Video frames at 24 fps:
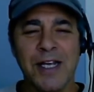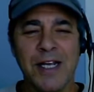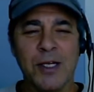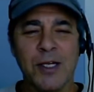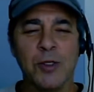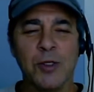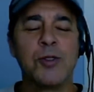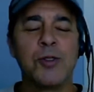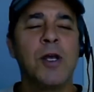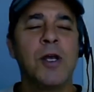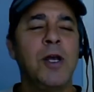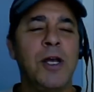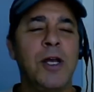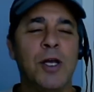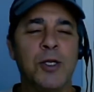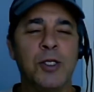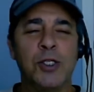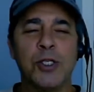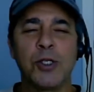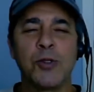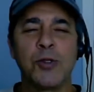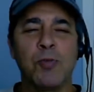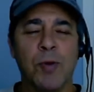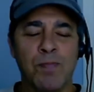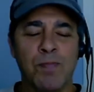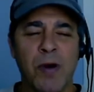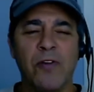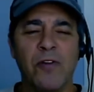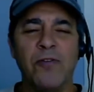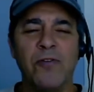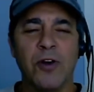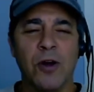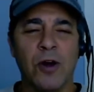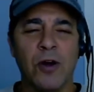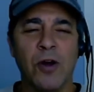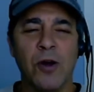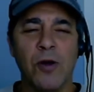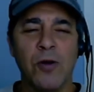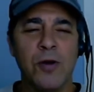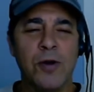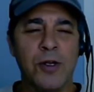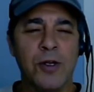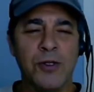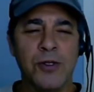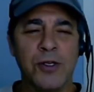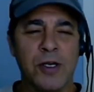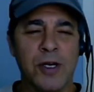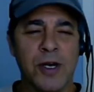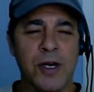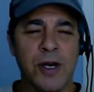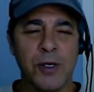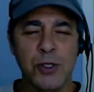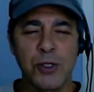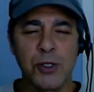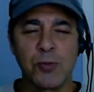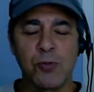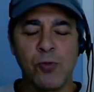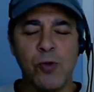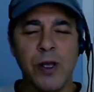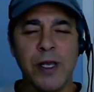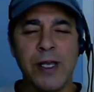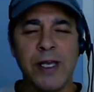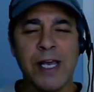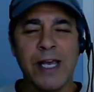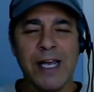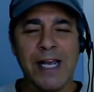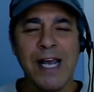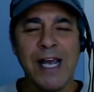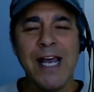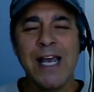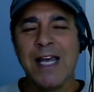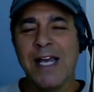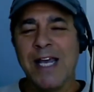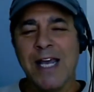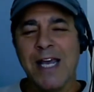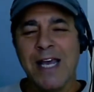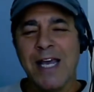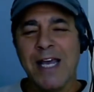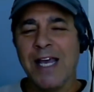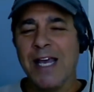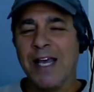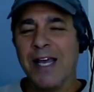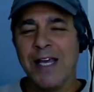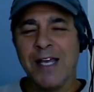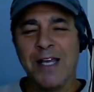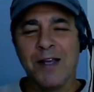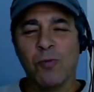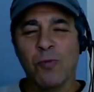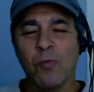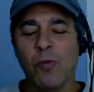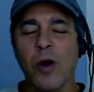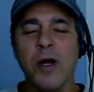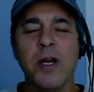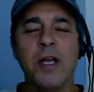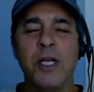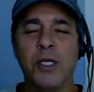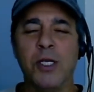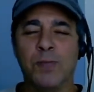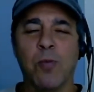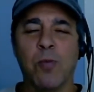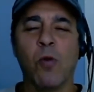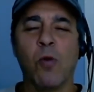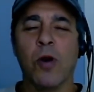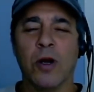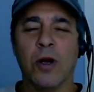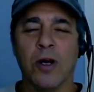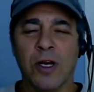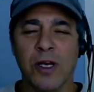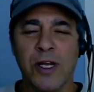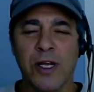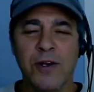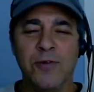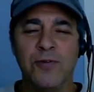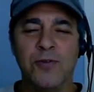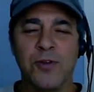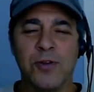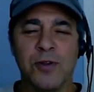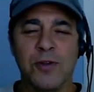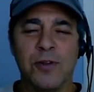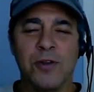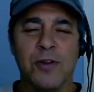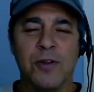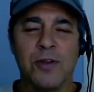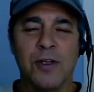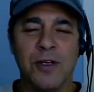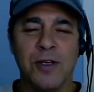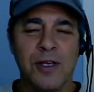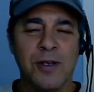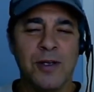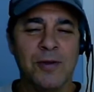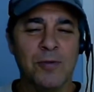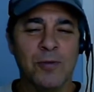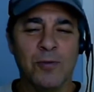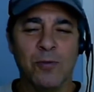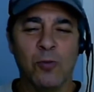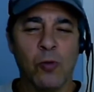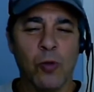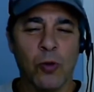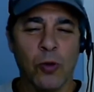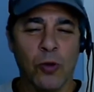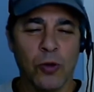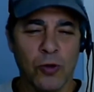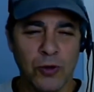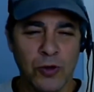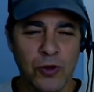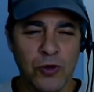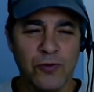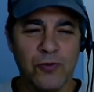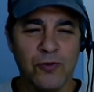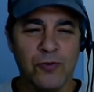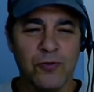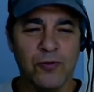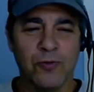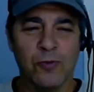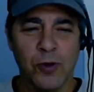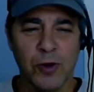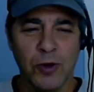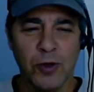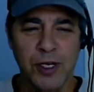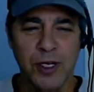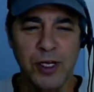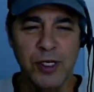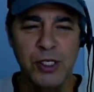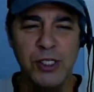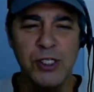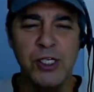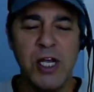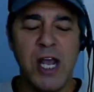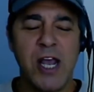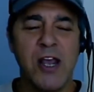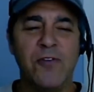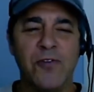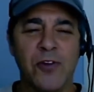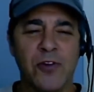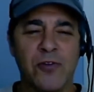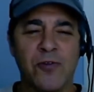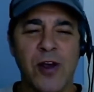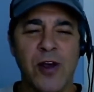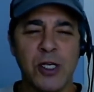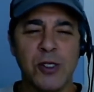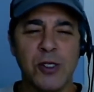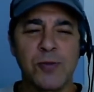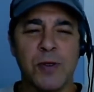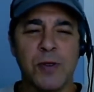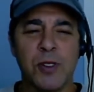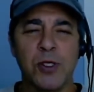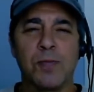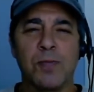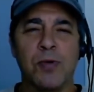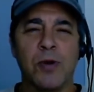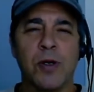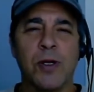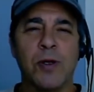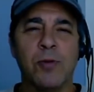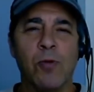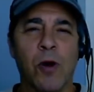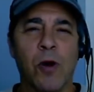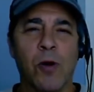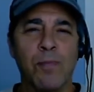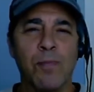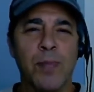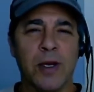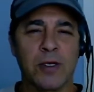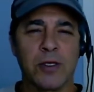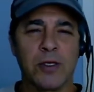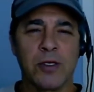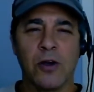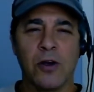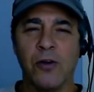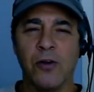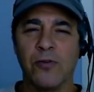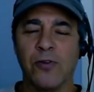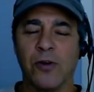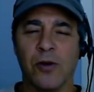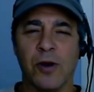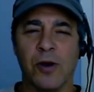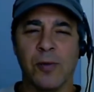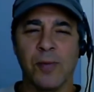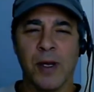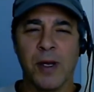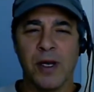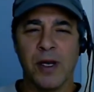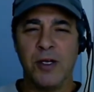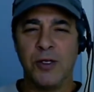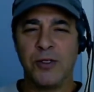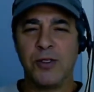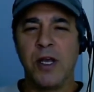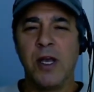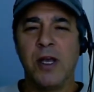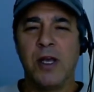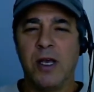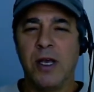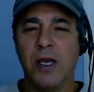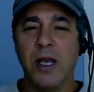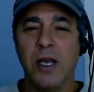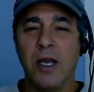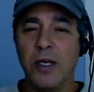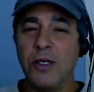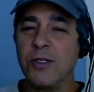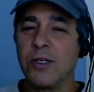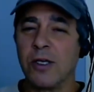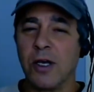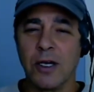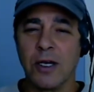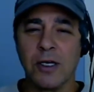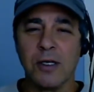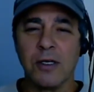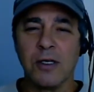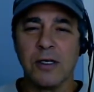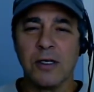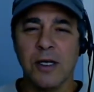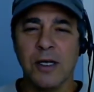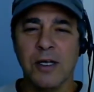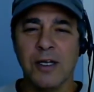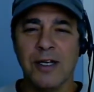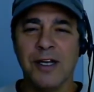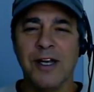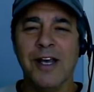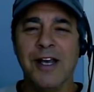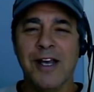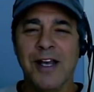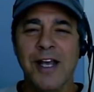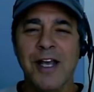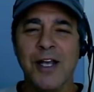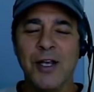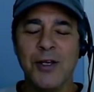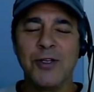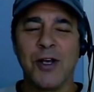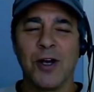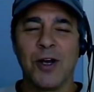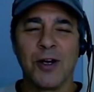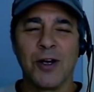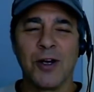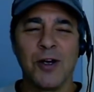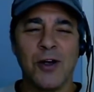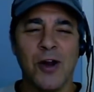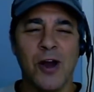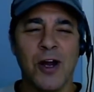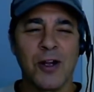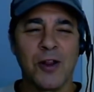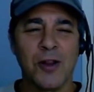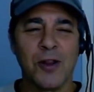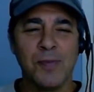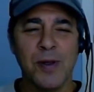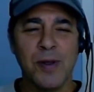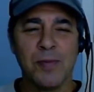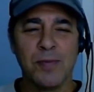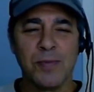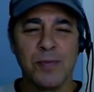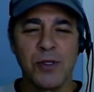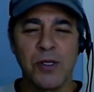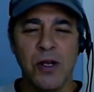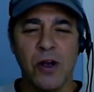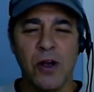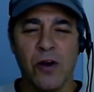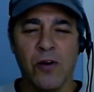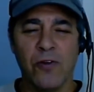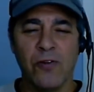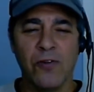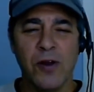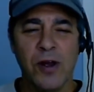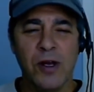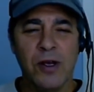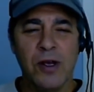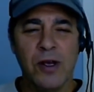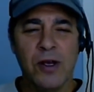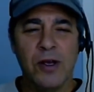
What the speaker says: it's just when Buffett alone is in there swinging, what he's bought leaves the world of really safe investments pretty well picked over. I mean, he's got a lot of them himself.